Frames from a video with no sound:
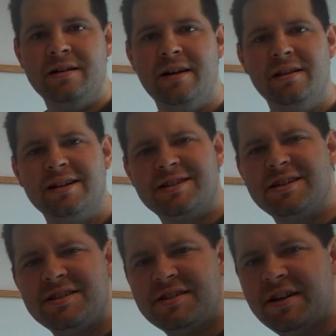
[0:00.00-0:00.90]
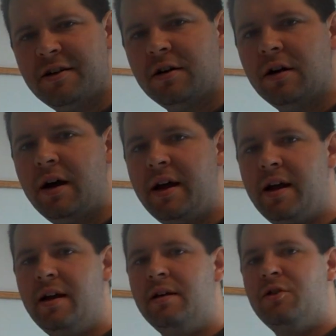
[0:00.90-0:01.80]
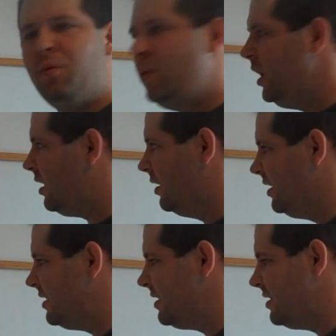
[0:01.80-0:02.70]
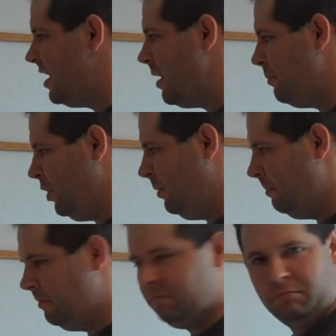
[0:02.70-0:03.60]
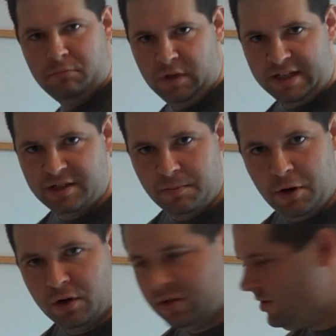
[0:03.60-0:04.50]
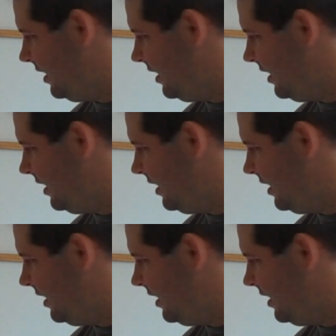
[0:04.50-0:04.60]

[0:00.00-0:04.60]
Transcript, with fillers: Now let's consider a tweak on this example. Let's suppose